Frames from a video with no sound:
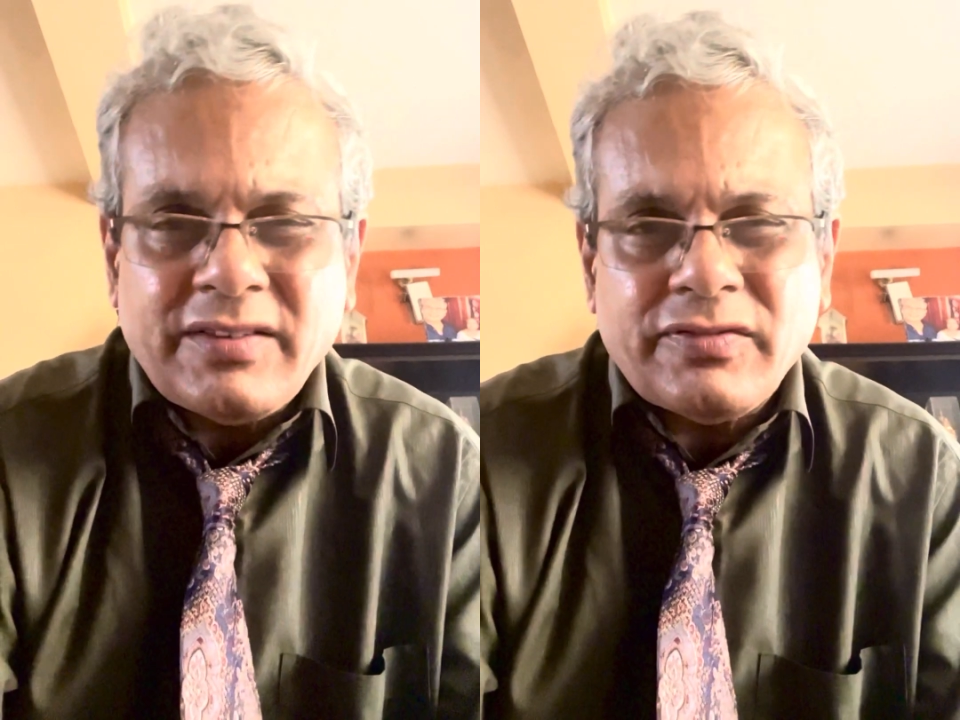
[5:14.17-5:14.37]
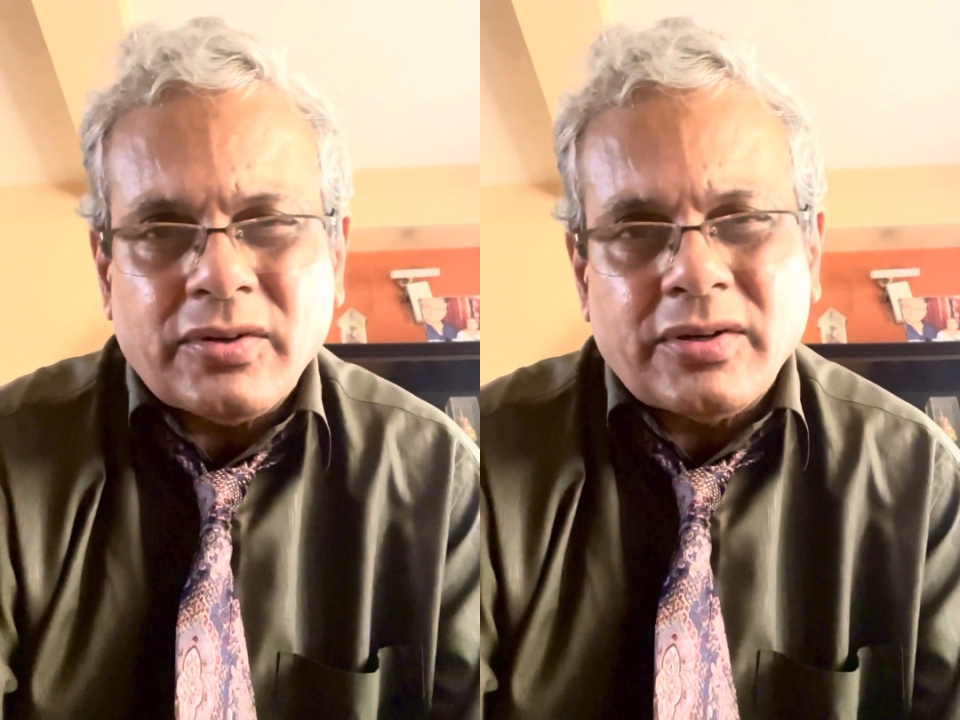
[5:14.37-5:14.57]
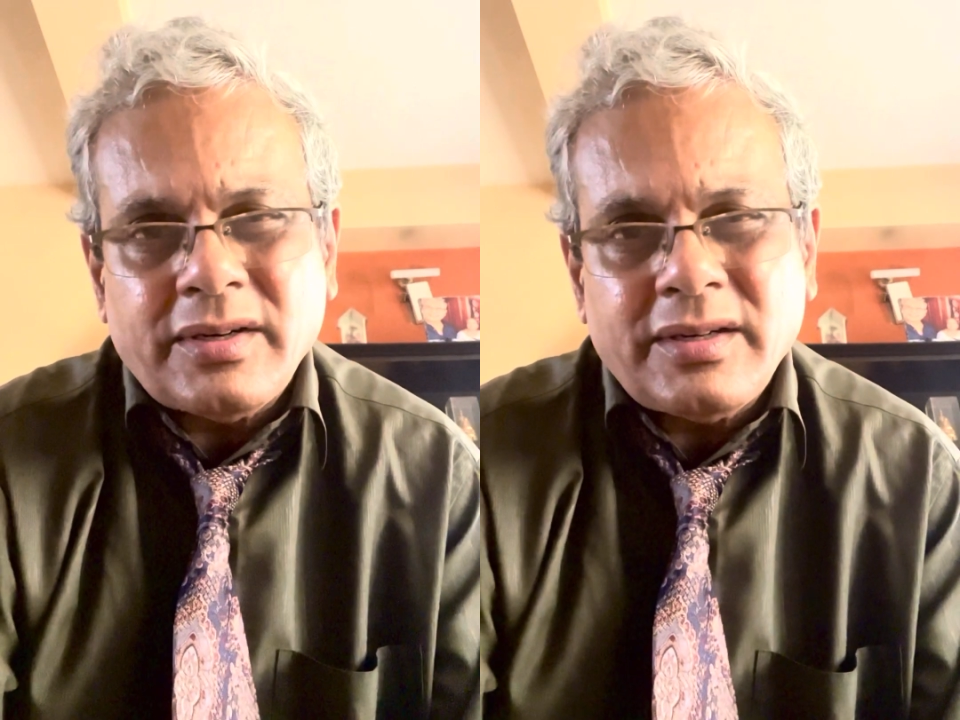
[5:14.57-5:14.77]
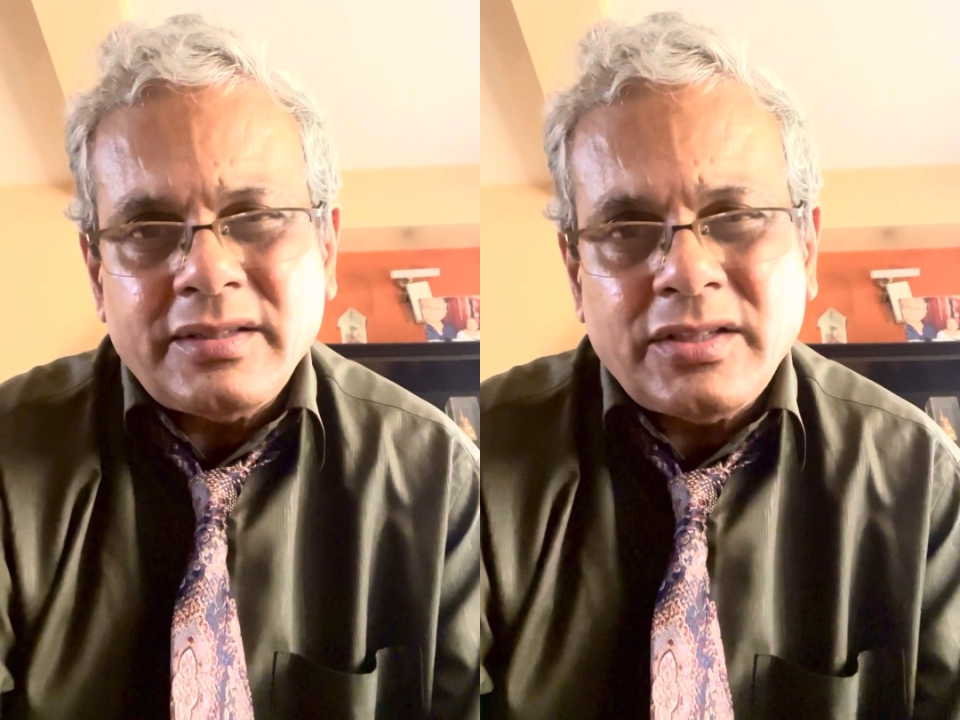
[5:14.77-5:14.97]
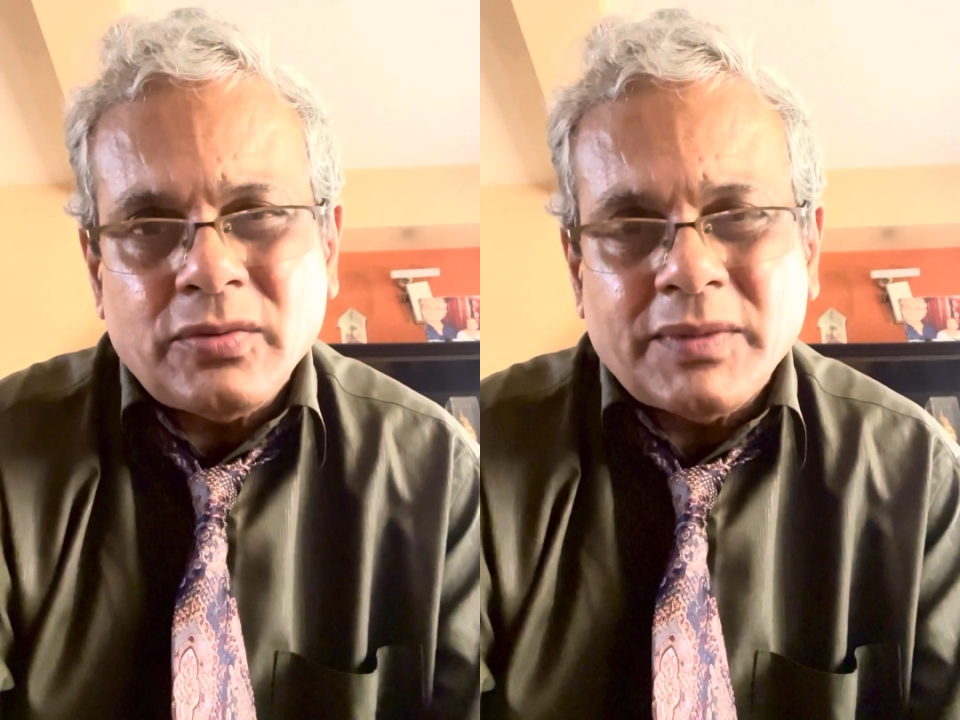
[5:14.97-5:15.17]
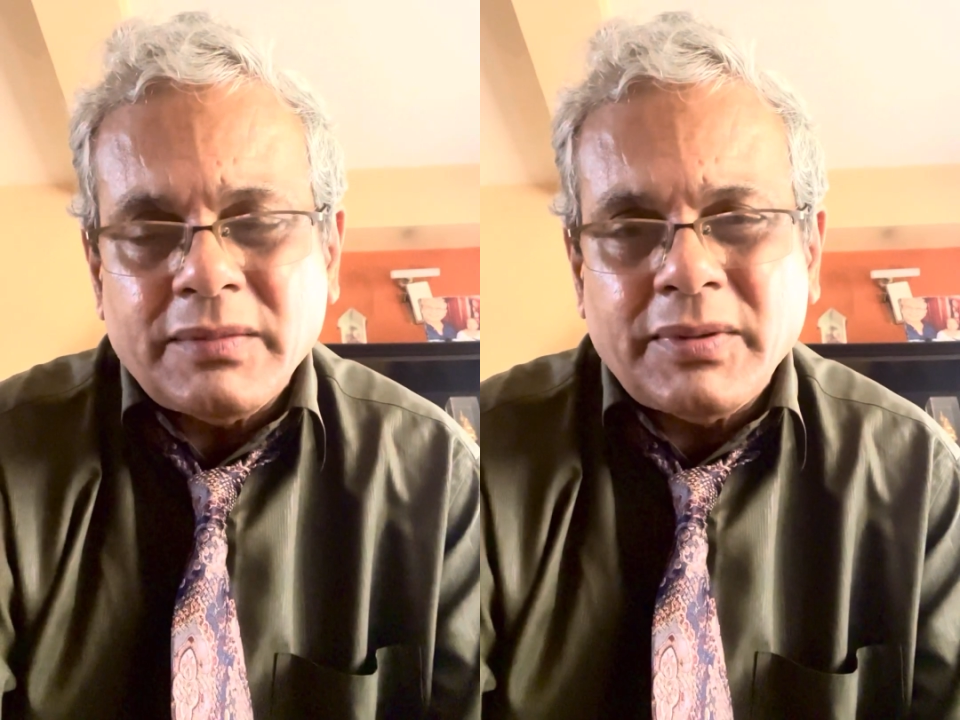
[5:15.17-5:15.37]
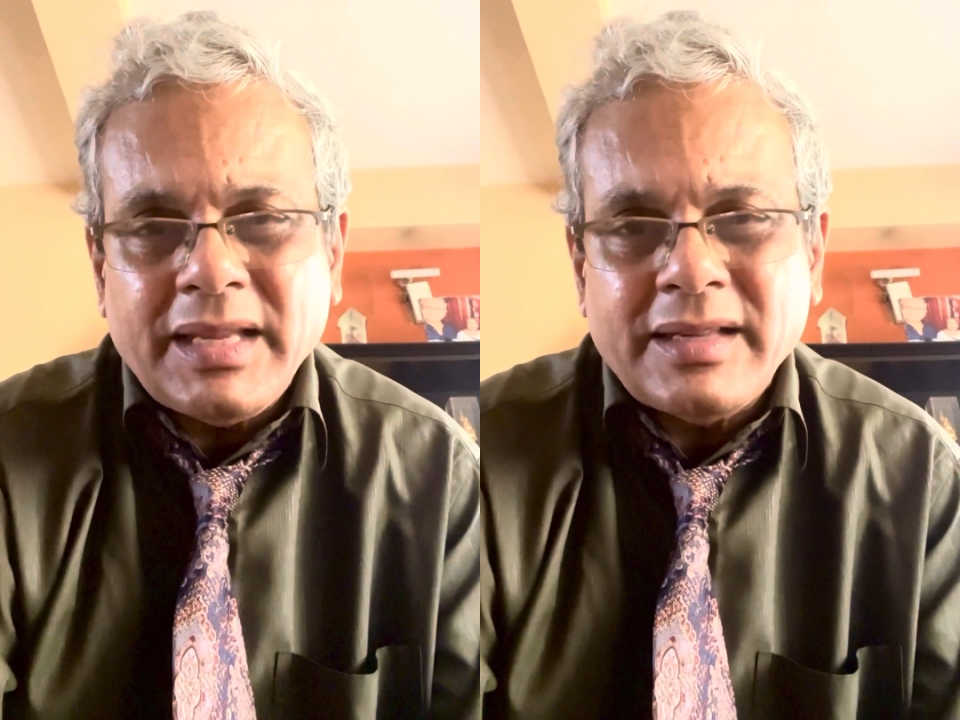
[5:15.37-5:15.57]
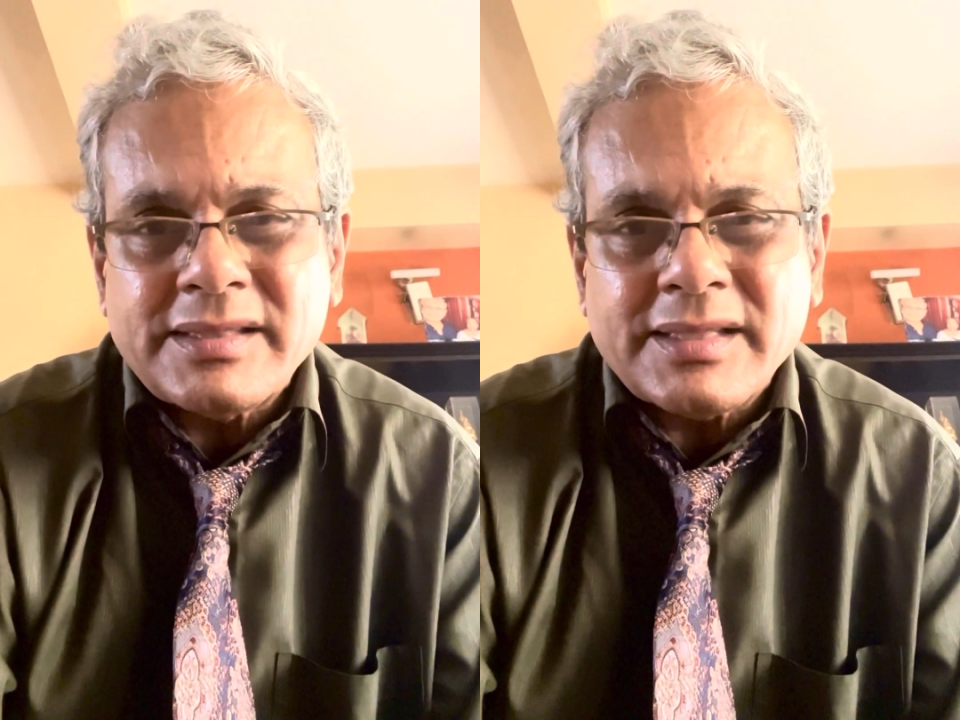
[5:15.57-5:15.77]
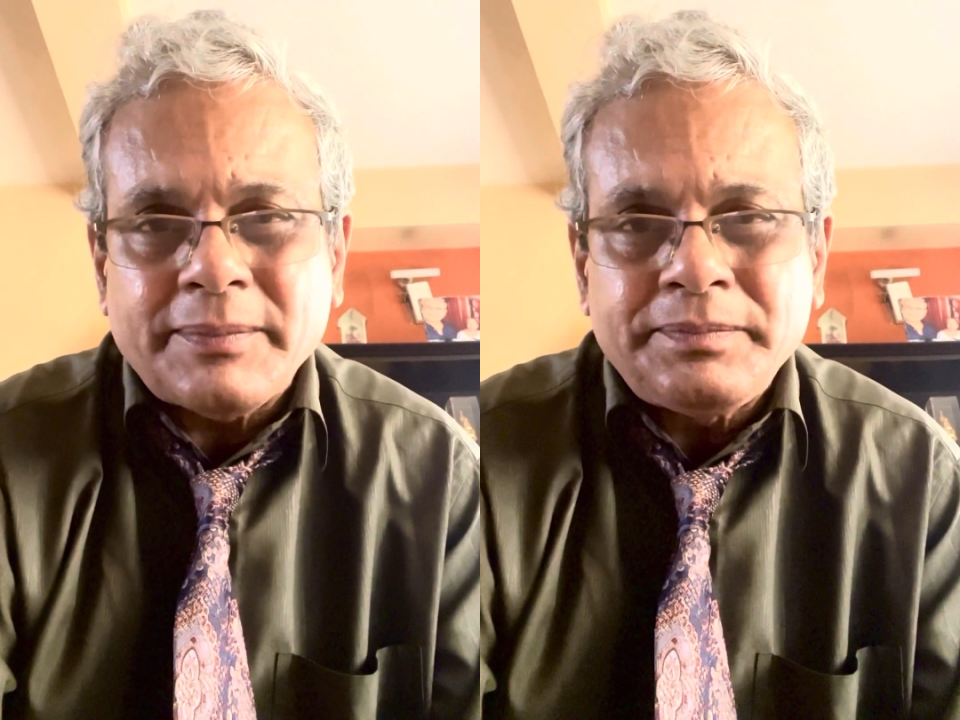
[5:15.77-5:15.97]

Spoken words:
for human beings. So